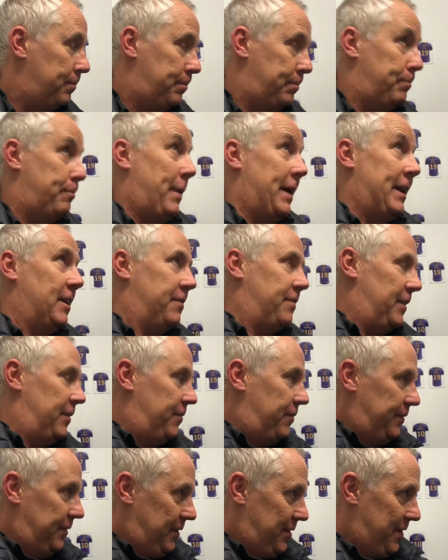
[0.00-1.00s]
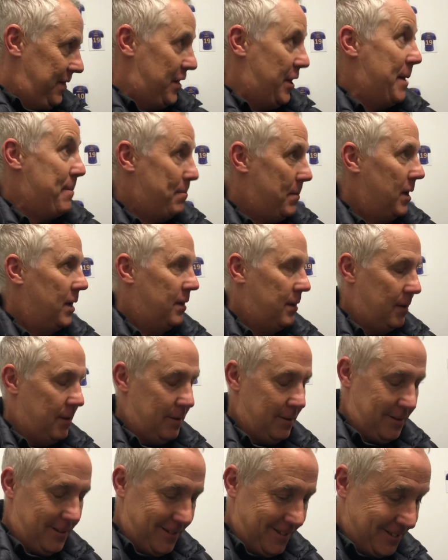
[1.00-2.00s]
benefit them.
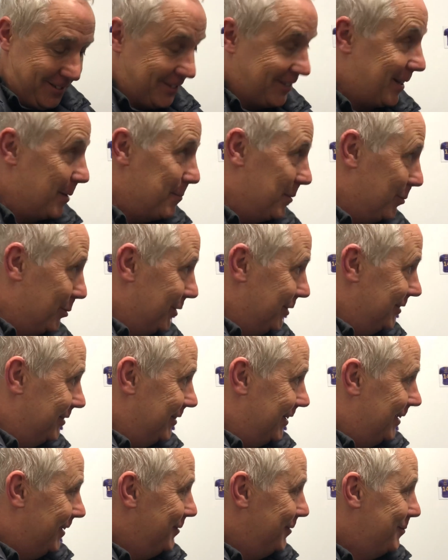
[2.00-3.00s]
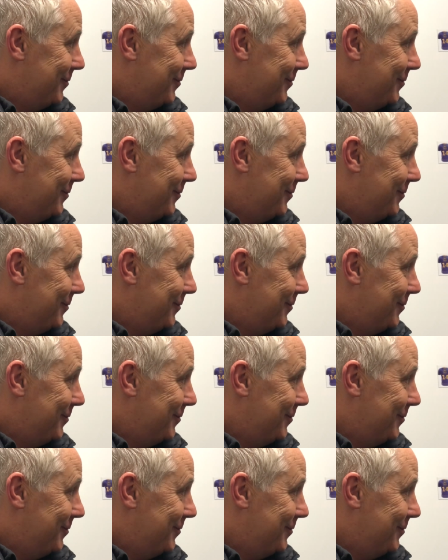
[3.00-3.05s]
Let's get me words out.